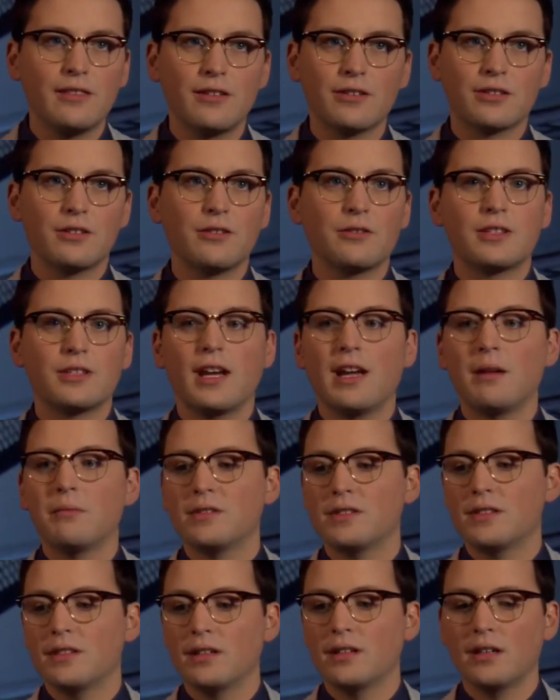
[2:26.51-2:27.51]
There's no
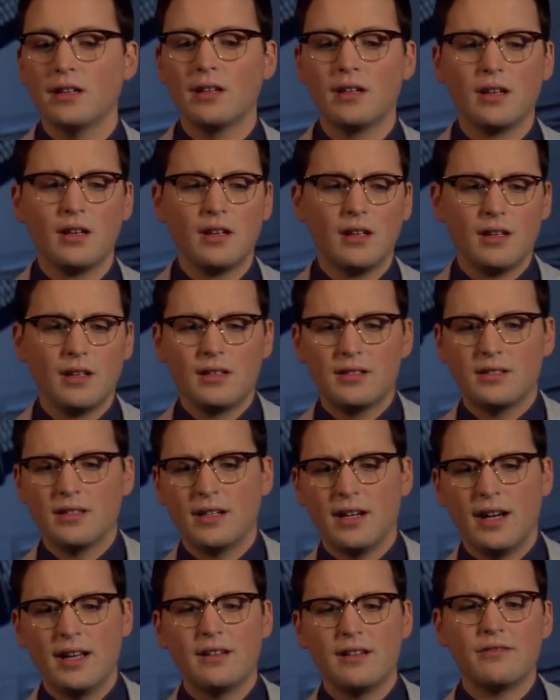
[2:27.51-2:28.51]
time to
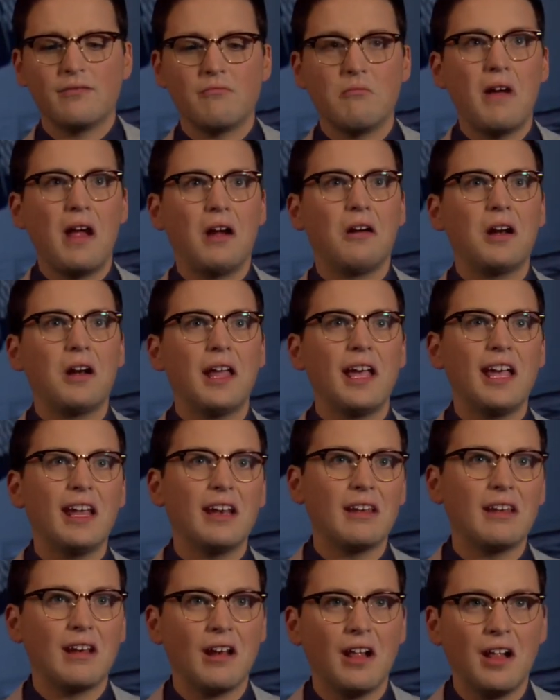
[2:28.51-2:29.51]
kind of marinate in